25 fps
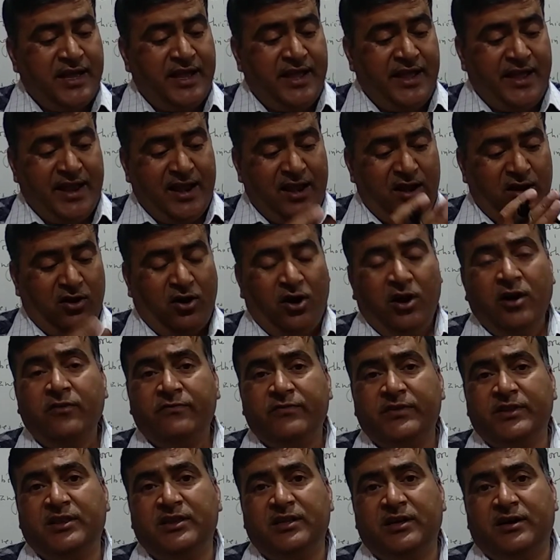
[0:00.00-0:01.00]

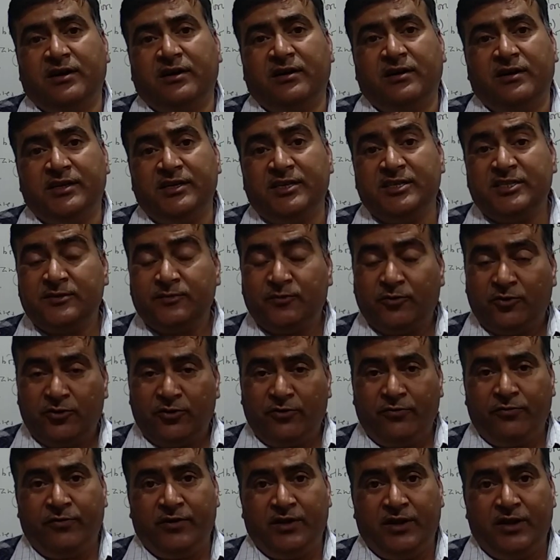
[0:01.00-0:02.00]
along with the
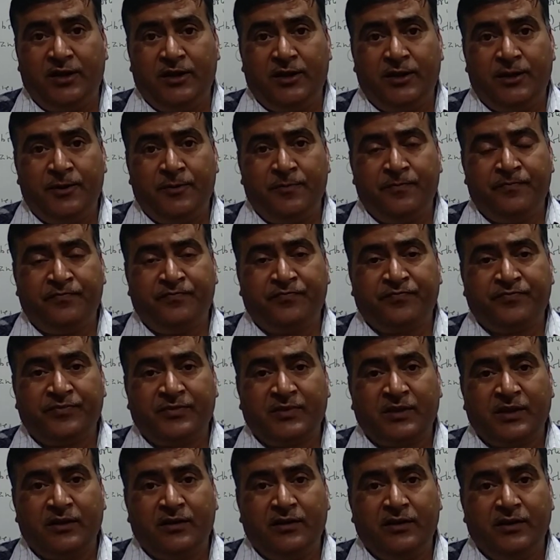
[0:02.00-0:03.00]
sporophyll,
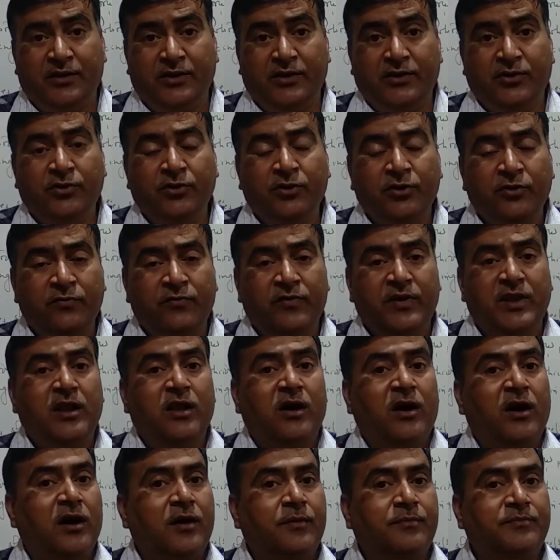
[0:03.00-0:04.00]
you
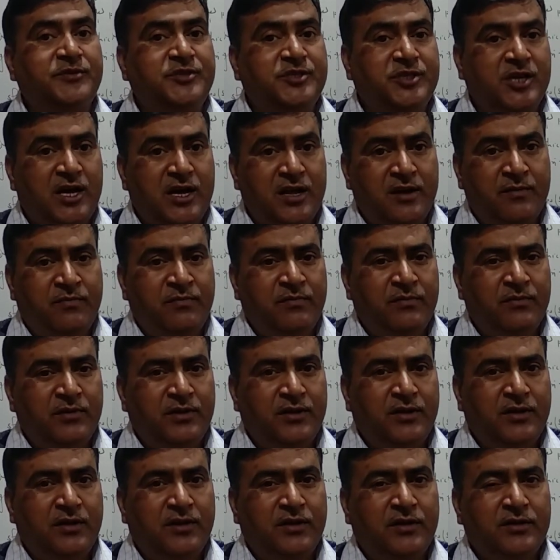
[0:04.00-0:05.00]
will observe
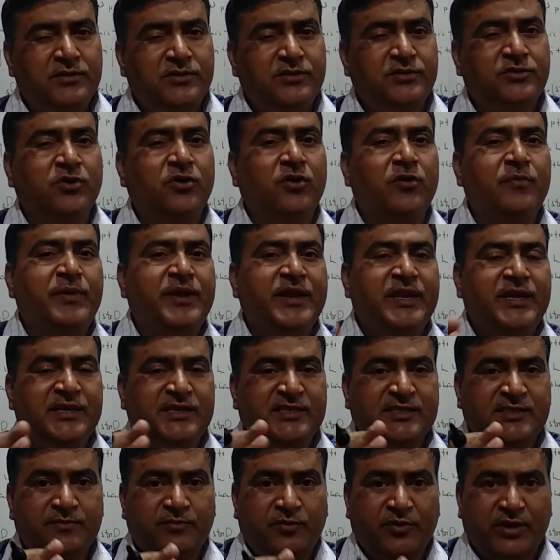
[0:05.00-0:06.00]
so many
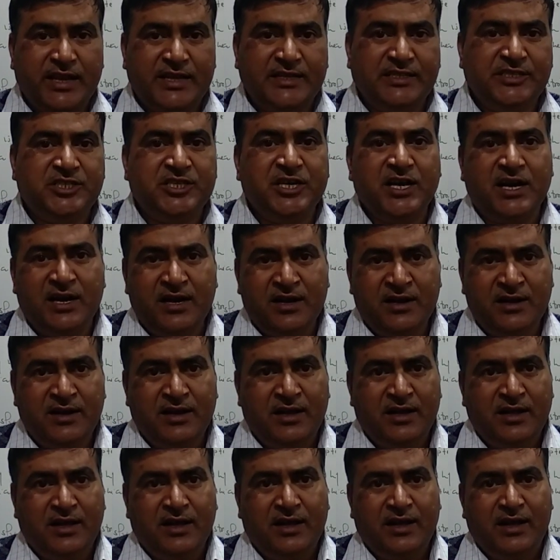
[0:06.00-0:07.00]
sporangia,
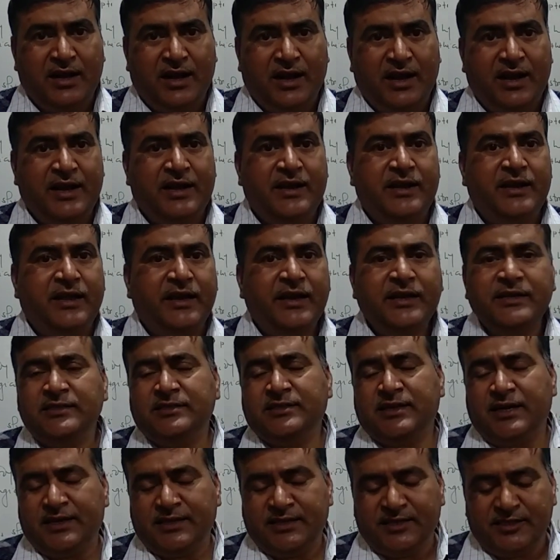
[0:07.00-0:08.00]
and
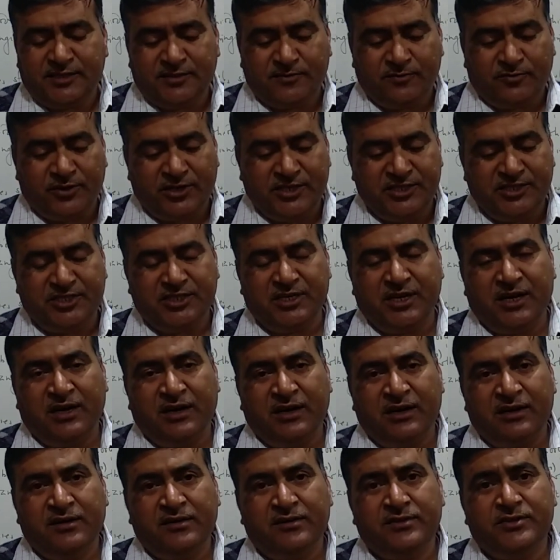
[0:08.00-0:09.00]
inside the
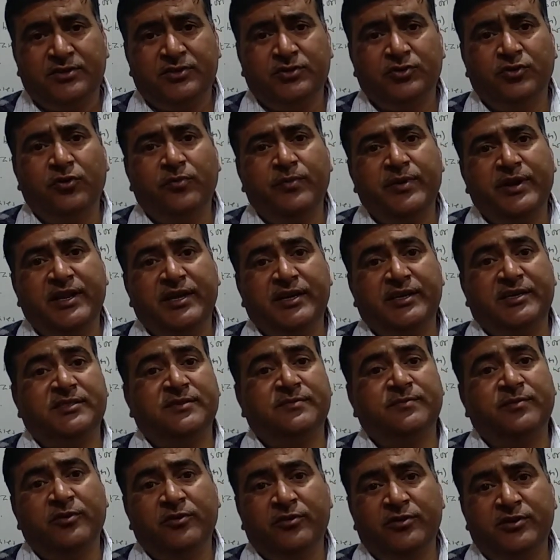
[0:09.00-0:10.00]
sporangia, so many
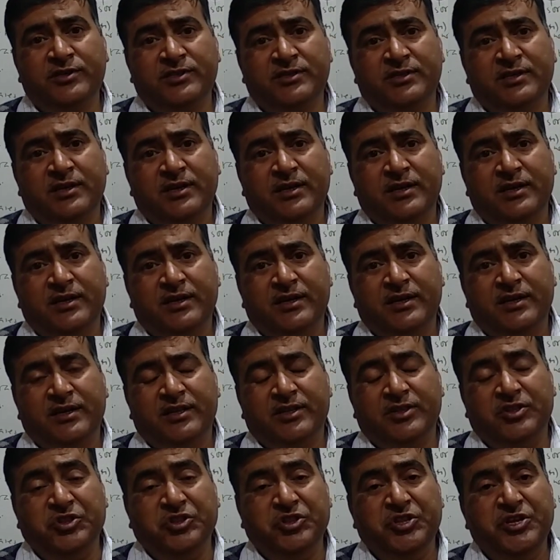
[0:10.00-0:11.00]
spores,
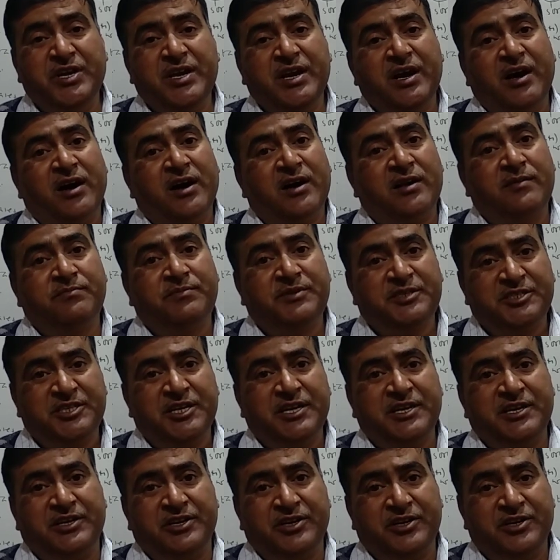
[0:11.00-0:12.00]
they are
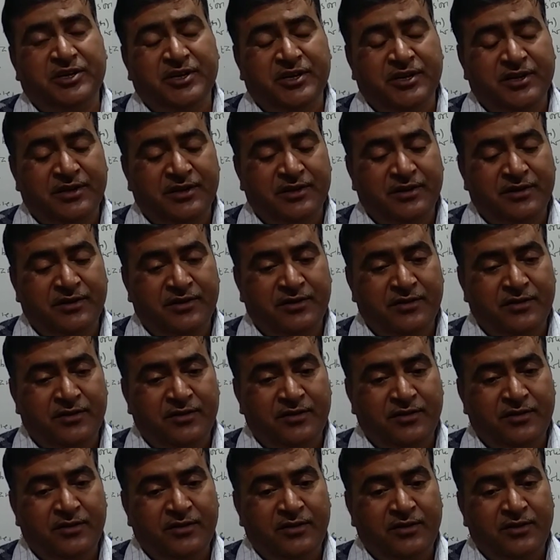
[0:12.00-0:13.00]
present.
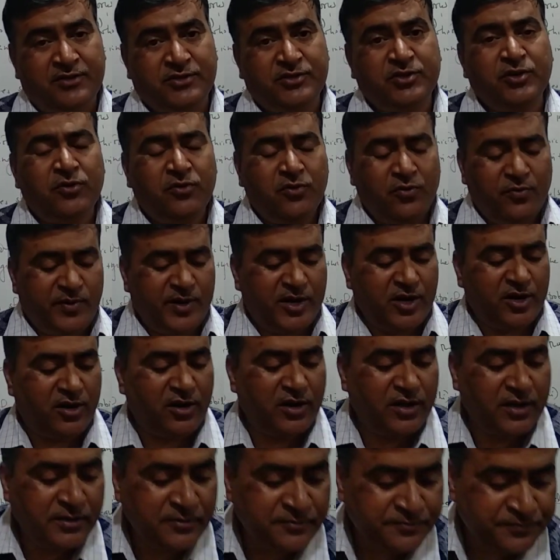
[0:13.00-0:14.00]
So
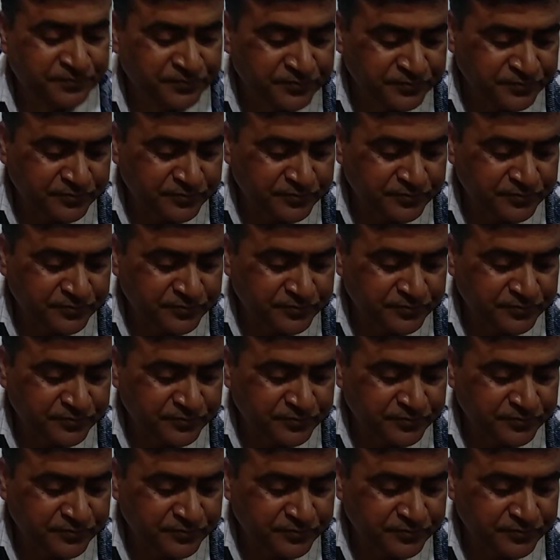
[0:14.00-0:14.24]
overall,